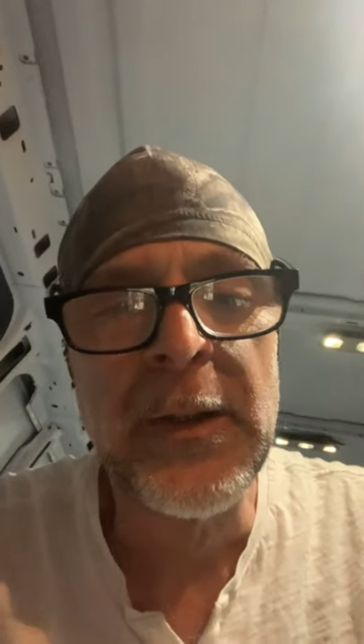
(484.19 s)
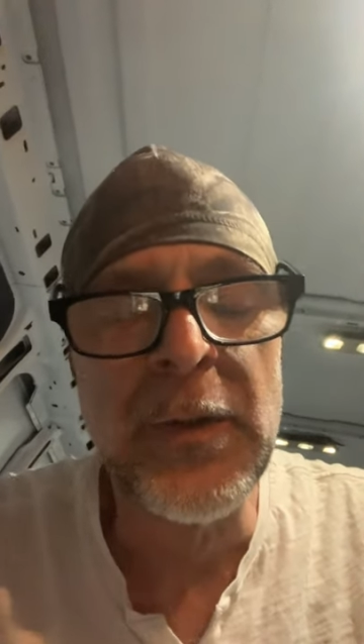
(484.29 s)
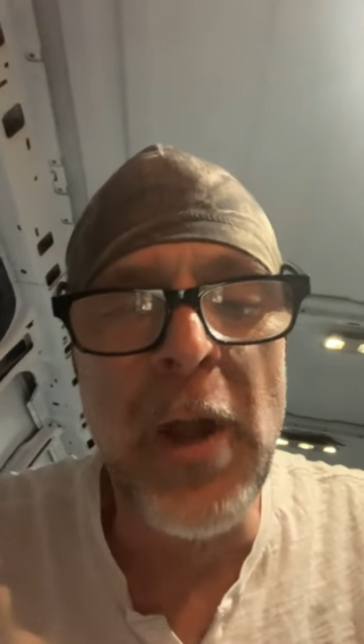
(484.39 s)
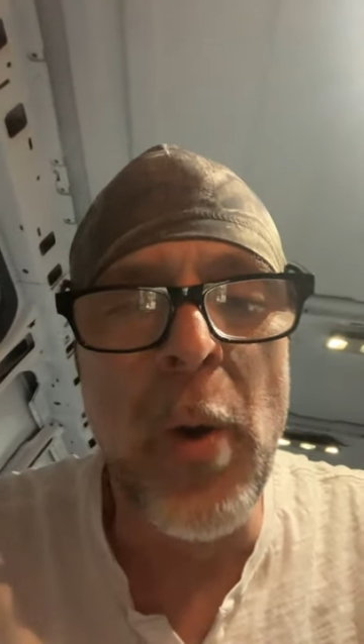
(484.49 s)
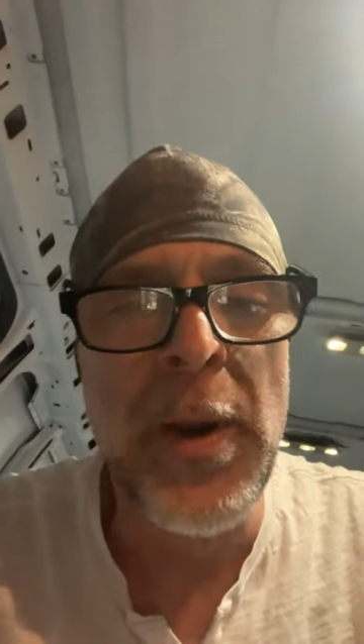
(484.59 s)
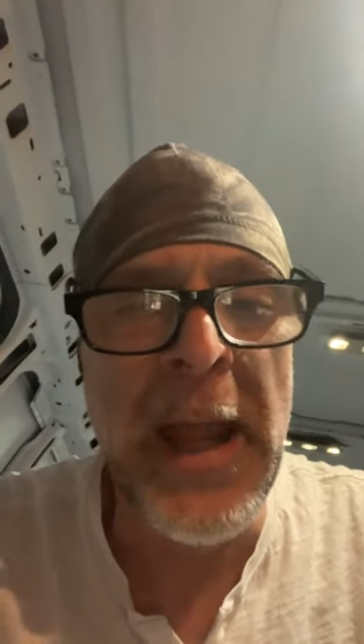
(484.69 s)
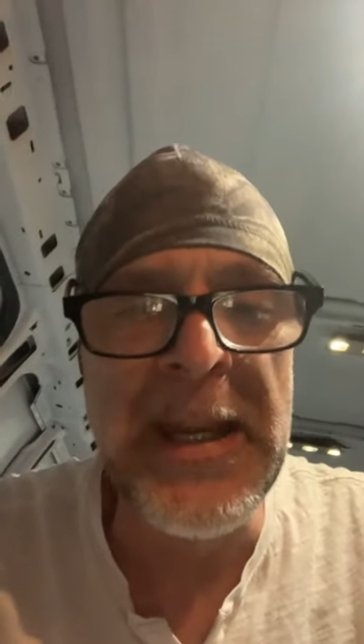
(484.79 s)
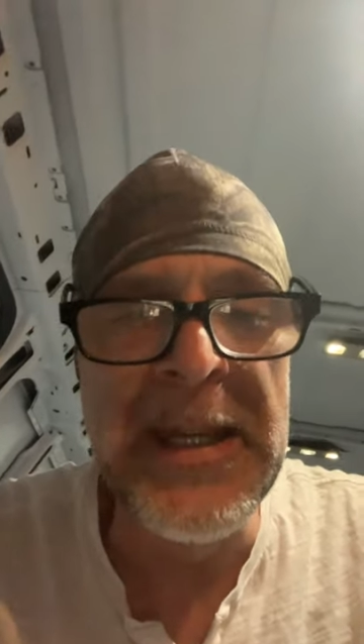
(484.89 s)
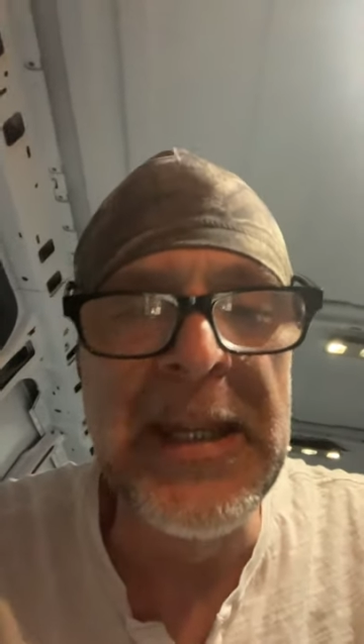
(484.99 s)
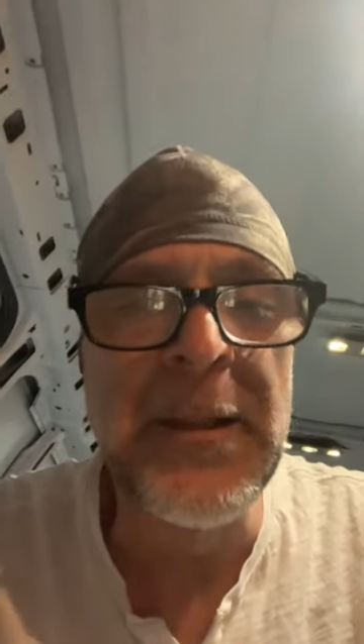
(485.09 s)
knowing I
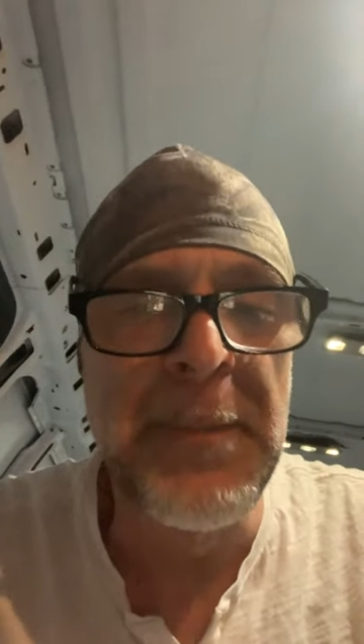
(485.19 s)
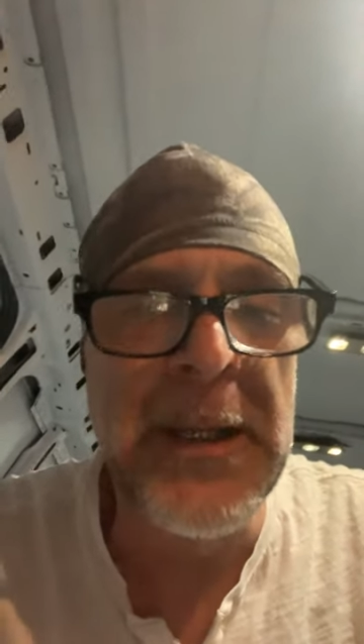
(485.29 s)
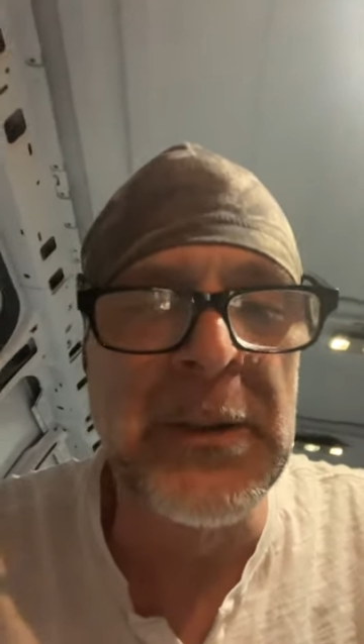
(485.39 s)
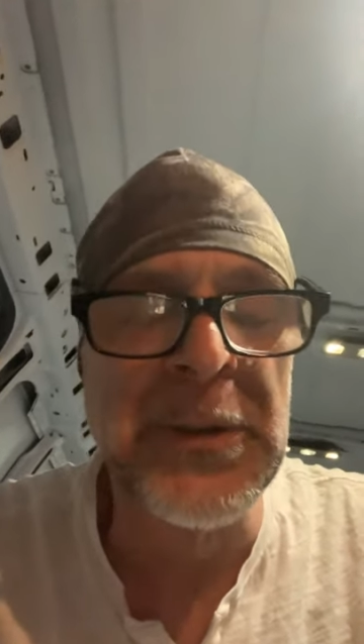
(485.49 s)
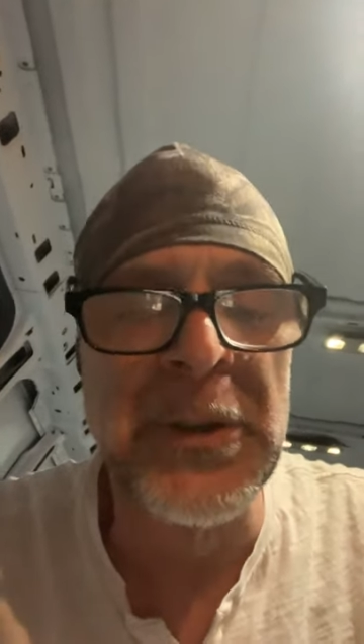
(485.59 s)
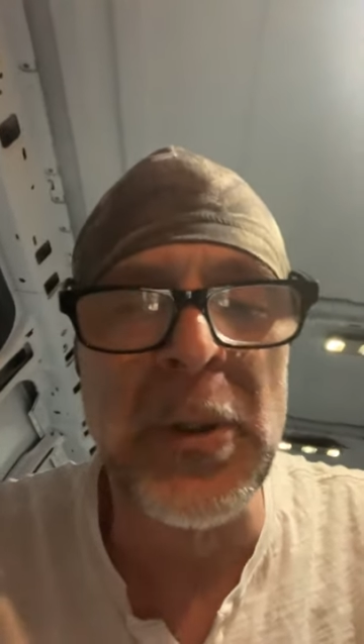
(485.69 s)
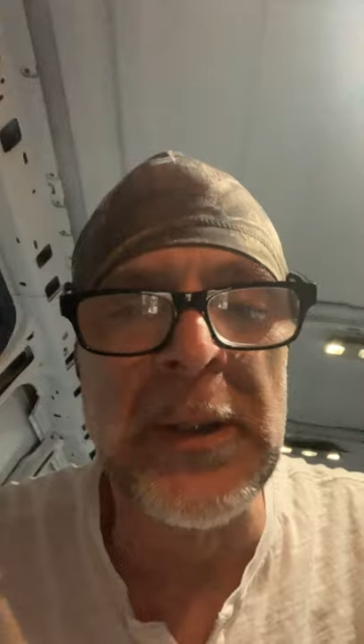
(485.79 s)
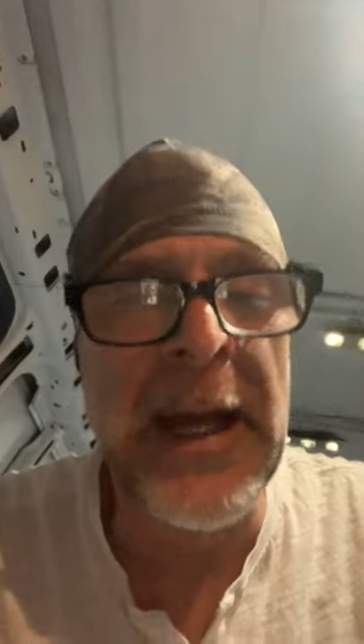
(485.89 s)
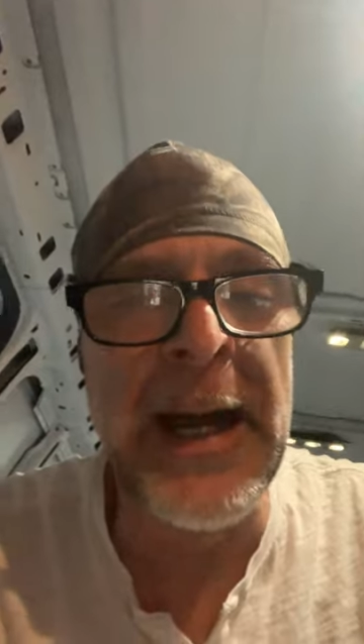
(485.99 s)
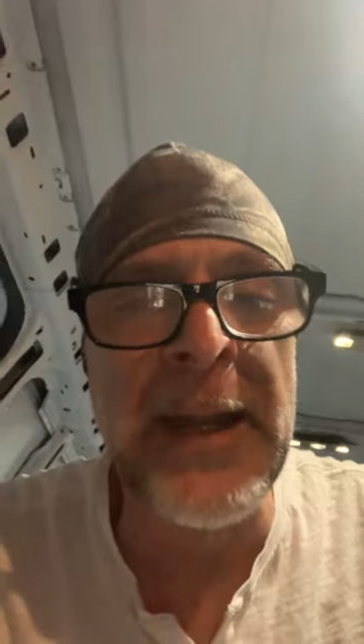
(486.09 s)
need to be able to go
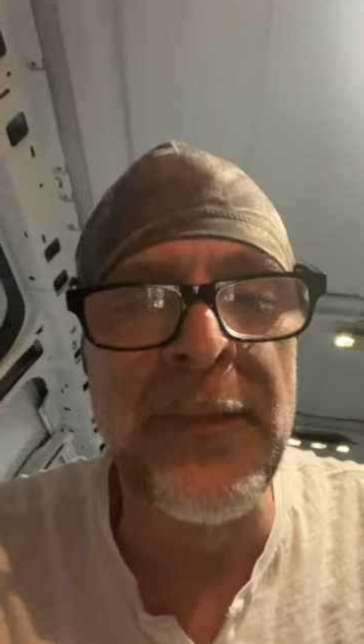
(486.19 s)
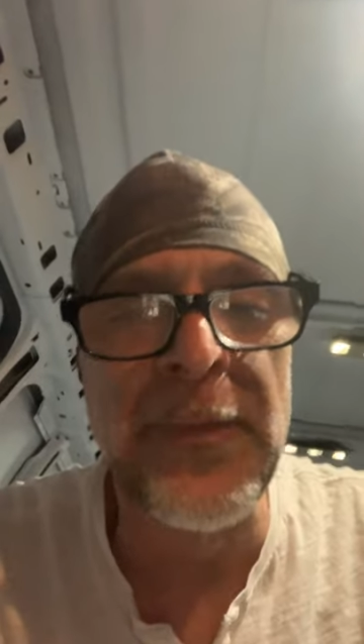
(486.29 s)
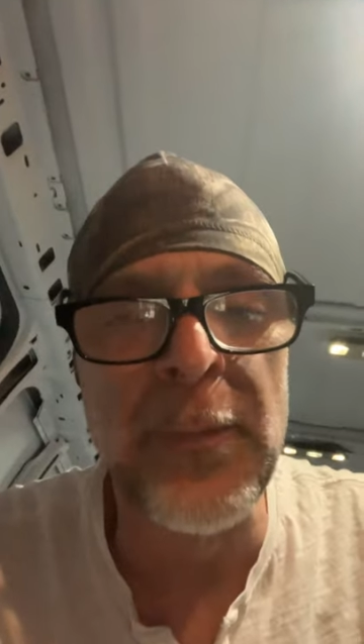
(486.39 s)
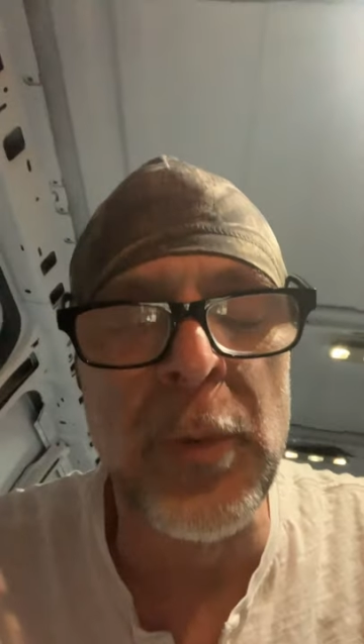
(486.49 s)
live